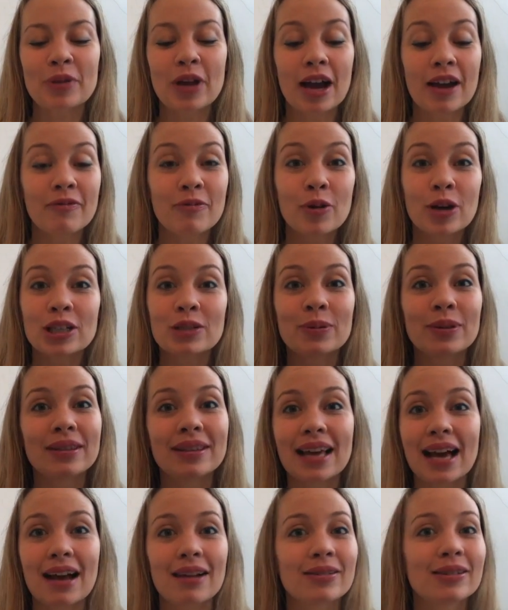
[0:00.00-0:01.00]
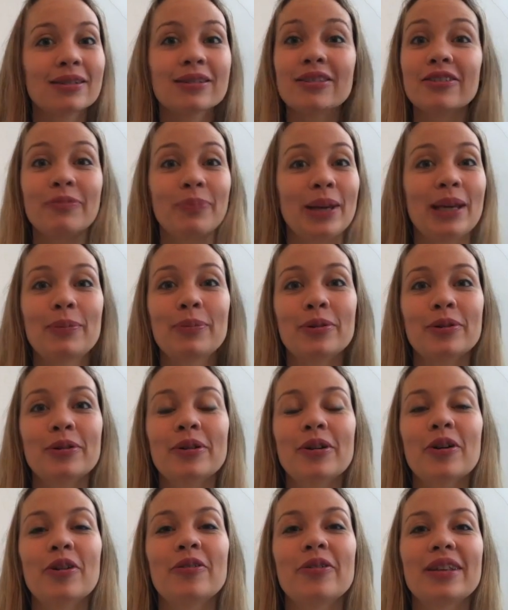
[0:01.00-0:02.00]
I've worked with thousands of
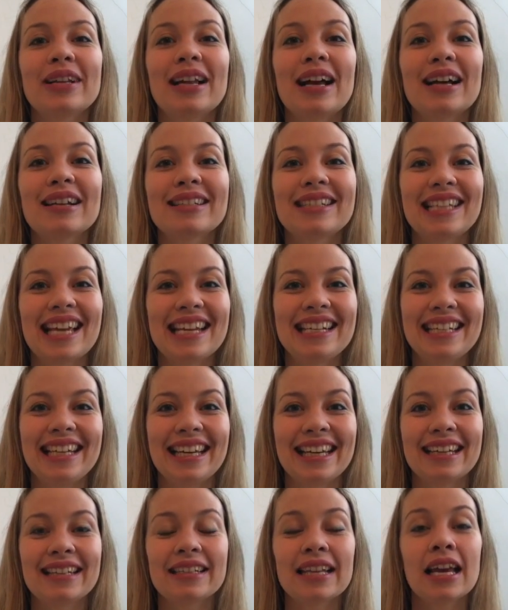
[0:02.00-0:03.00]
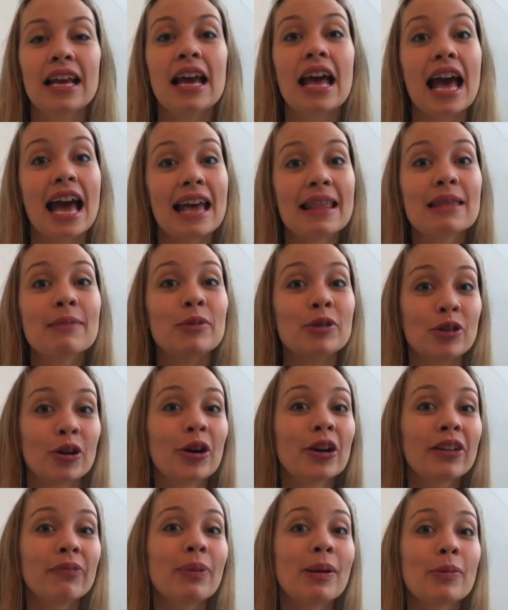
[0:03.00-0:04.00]
people over the last 10 years, and the
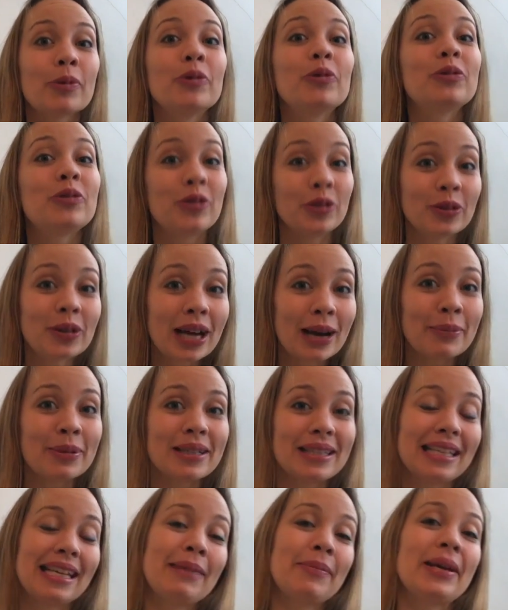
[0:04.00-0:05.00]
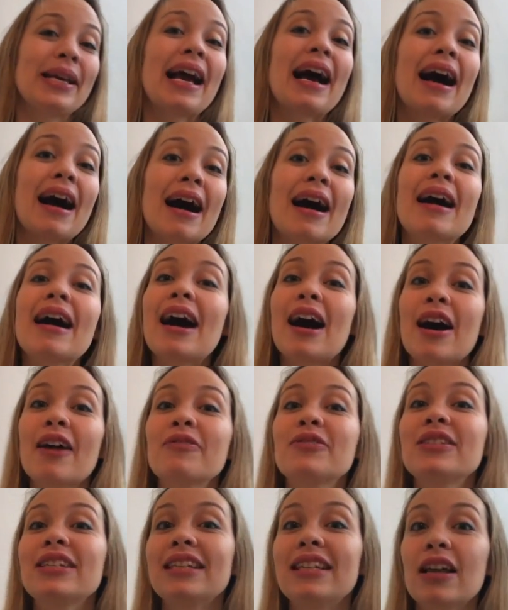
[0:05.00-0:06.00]
majority of people who do come and see me are
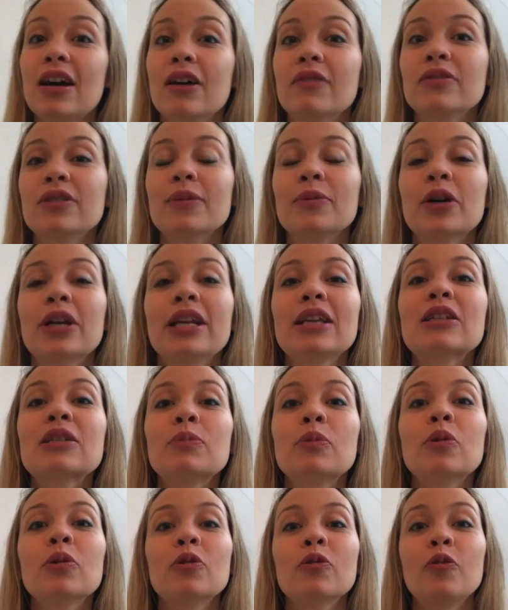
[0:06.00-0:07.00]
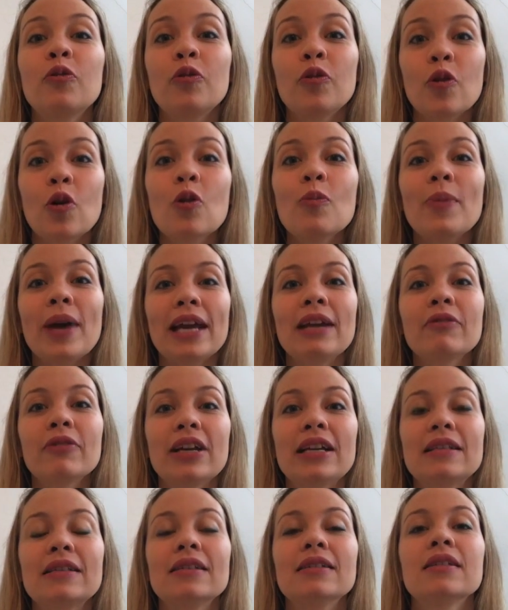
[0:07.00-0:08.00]
after love. So I'm going to explore the 4 main
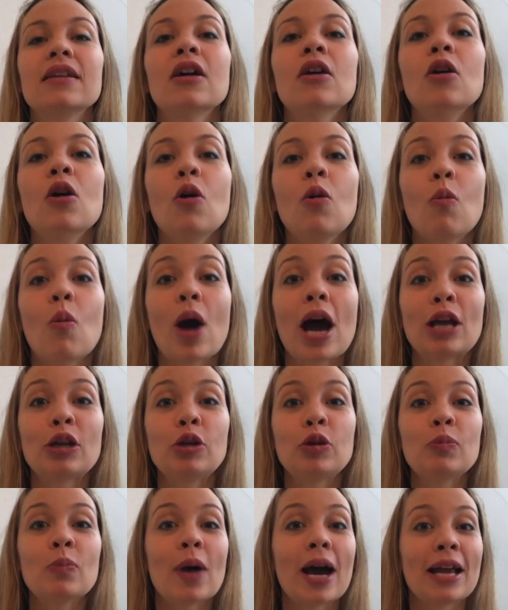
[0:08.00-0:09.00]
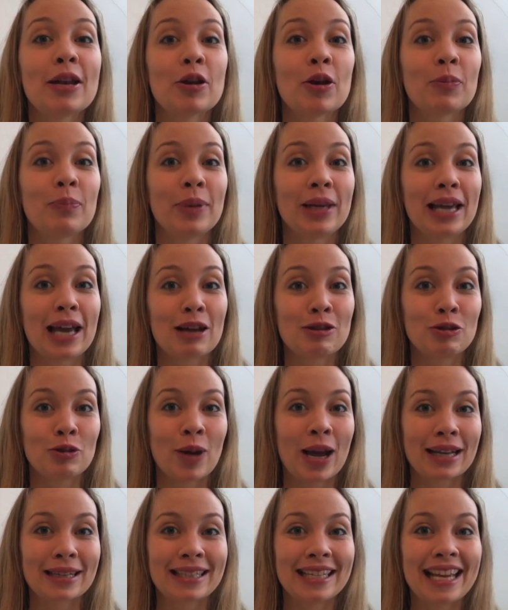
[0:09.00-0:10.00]
reasons why you might not be
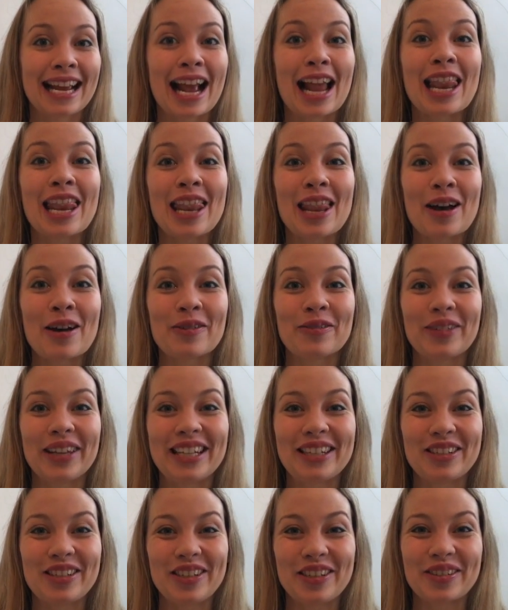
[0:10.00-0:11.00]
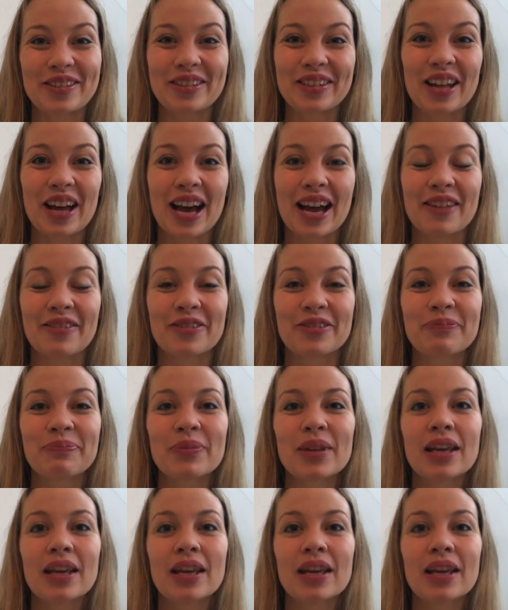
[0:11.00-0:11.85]
attracting love into your life.